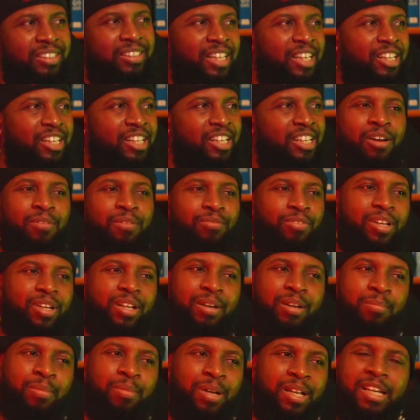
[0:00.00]
that shit that ain't
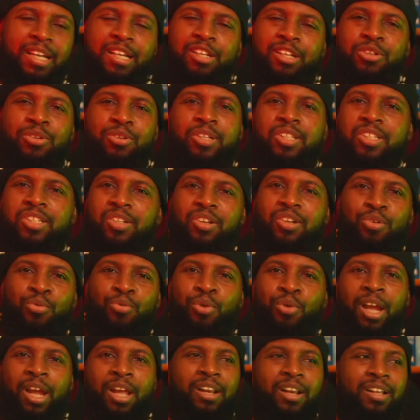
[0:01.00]
nothing for them, man. They do
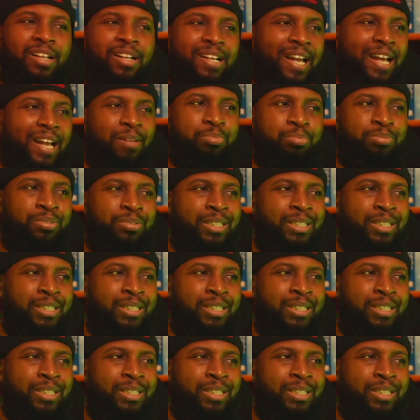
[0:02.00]
this on a regular.